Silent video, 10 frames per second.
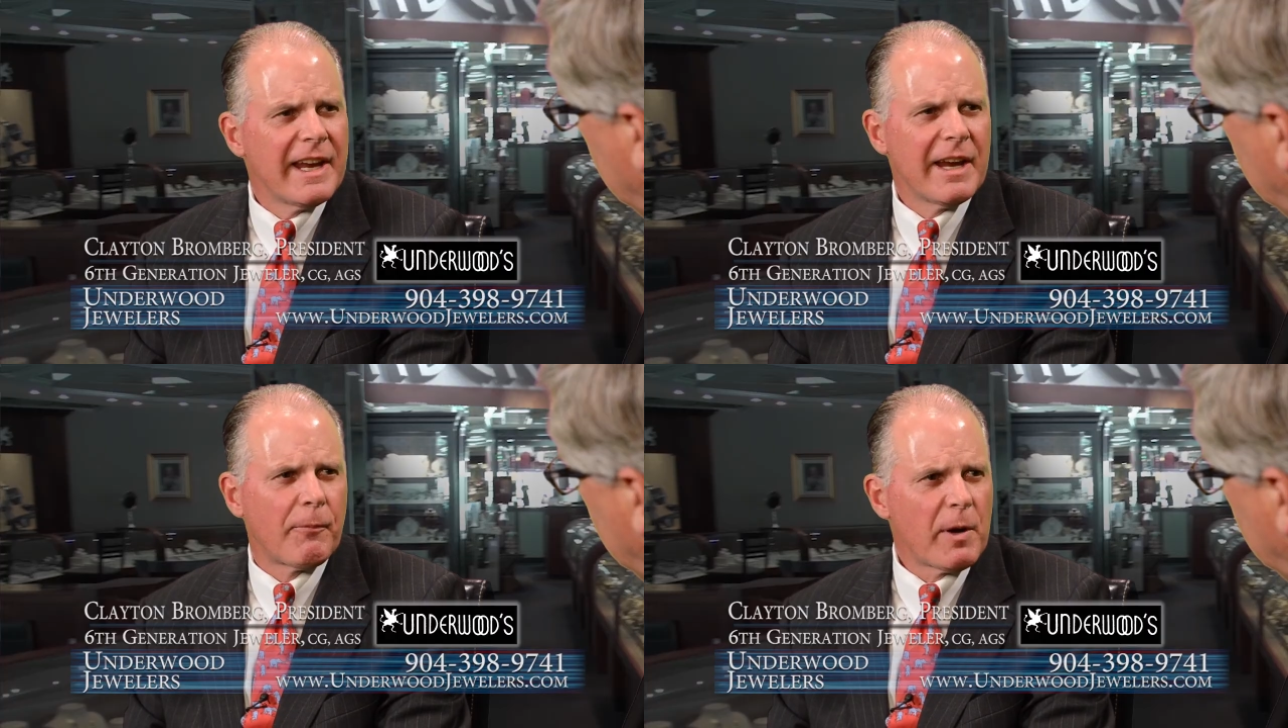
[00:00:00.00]

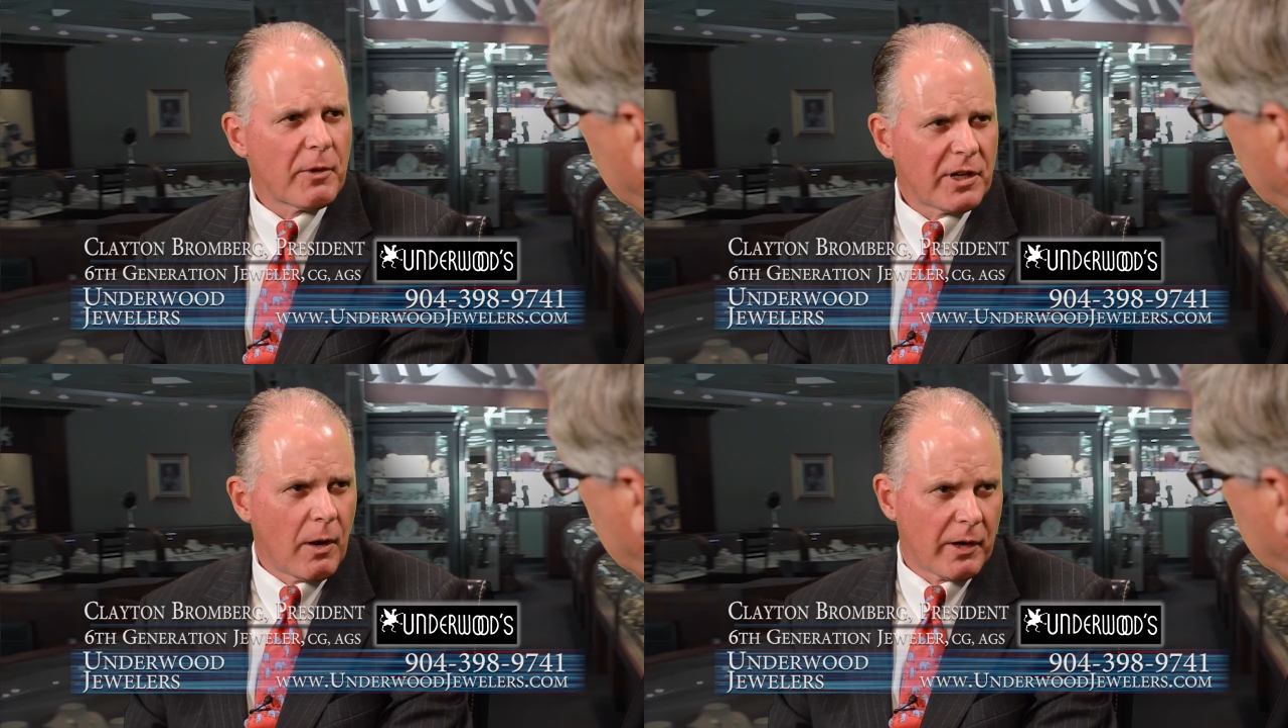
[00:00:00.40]
if we were
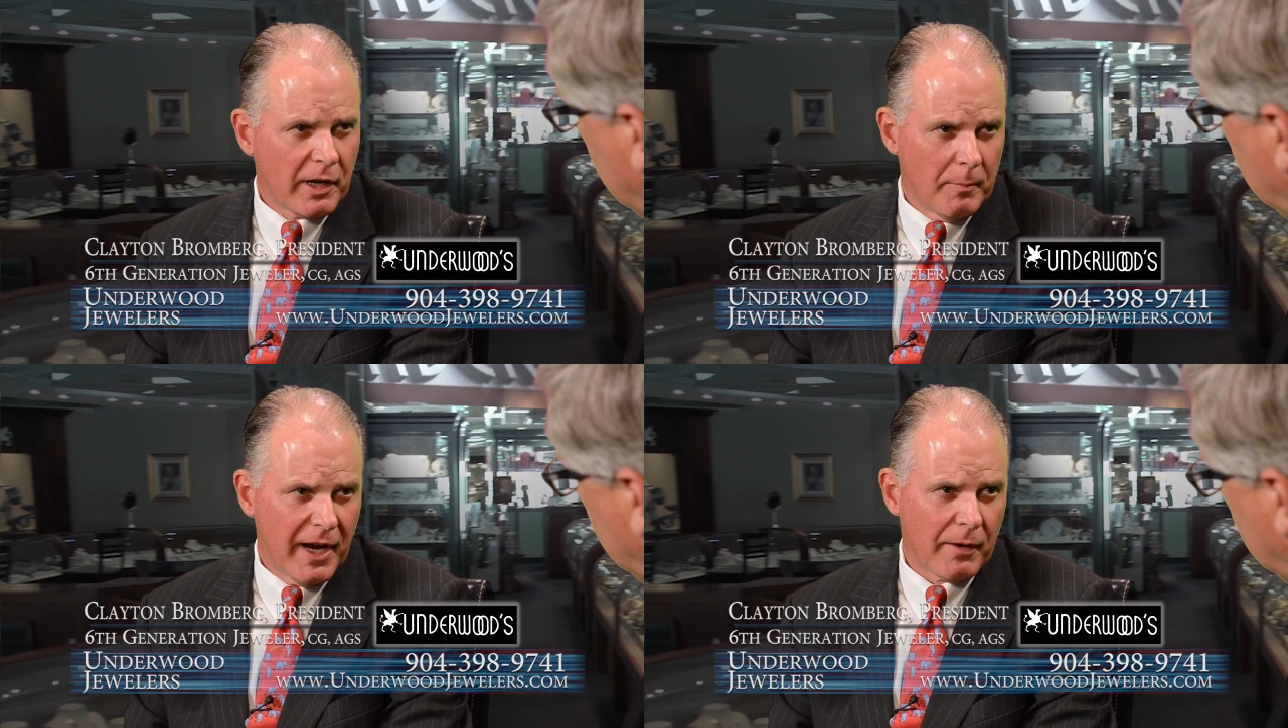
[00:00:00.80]

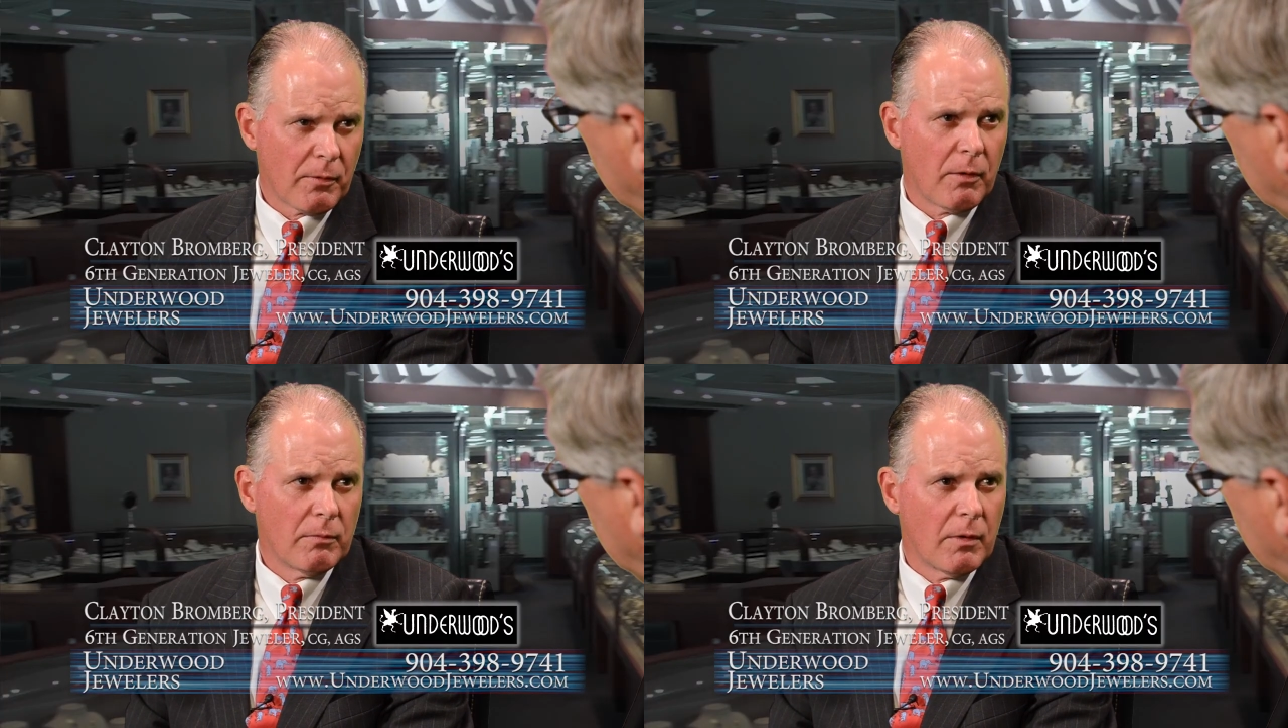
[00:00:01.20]
talking
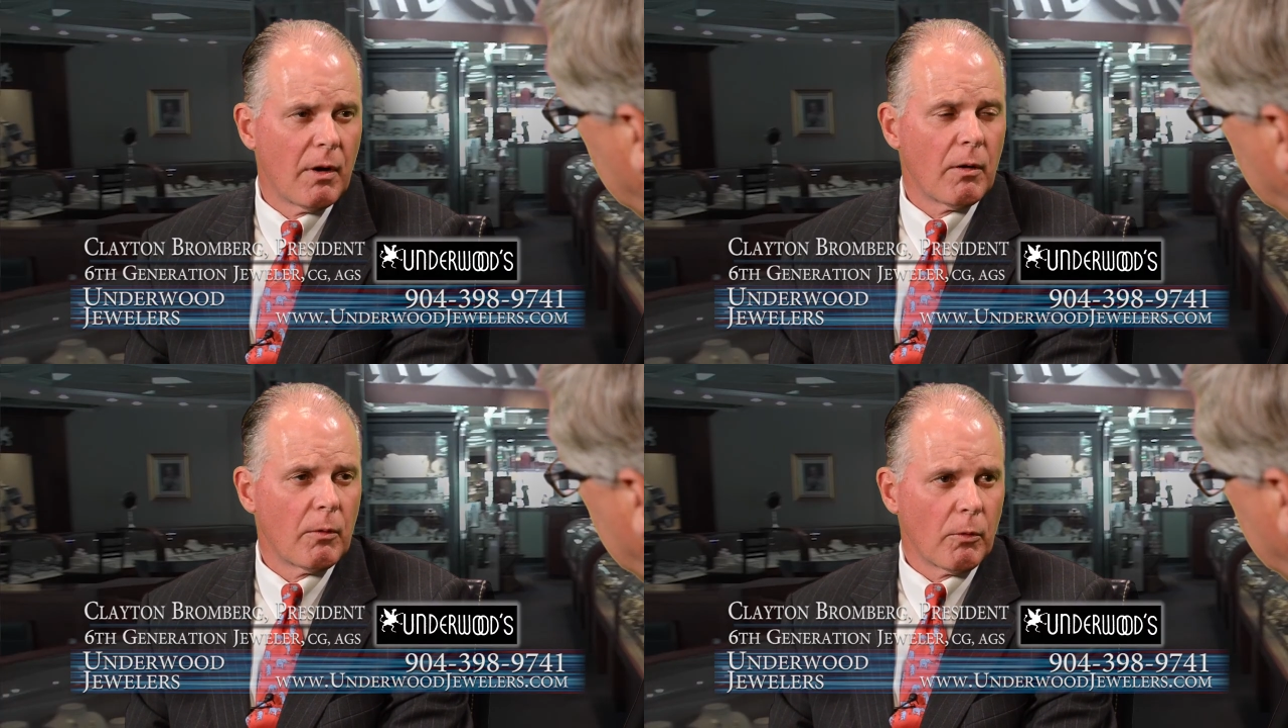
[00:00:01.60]
about
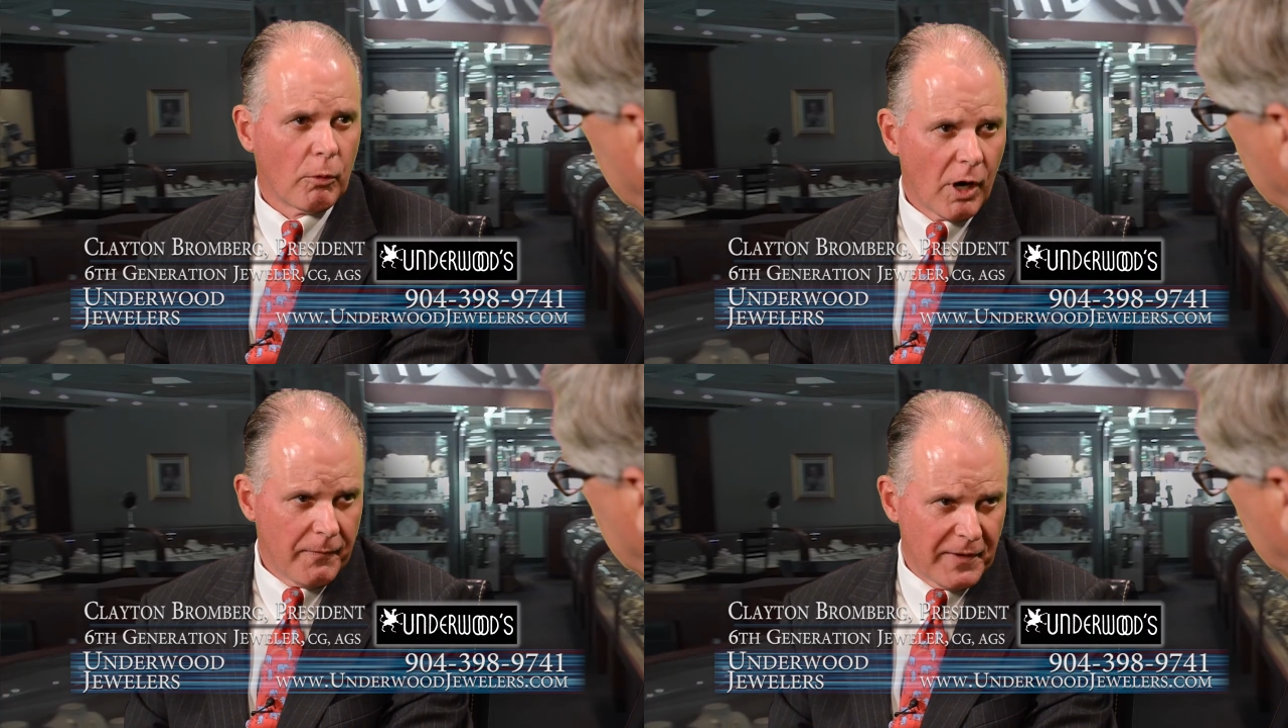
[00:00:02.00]

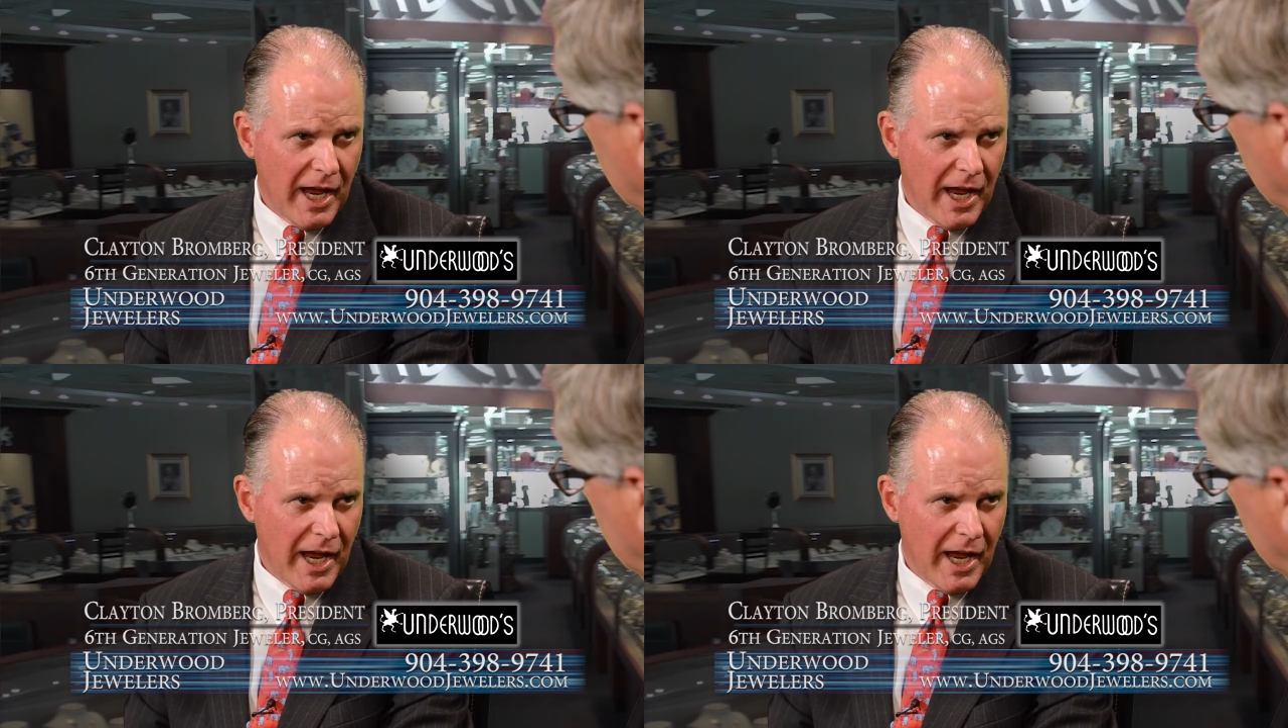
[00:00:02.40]
rough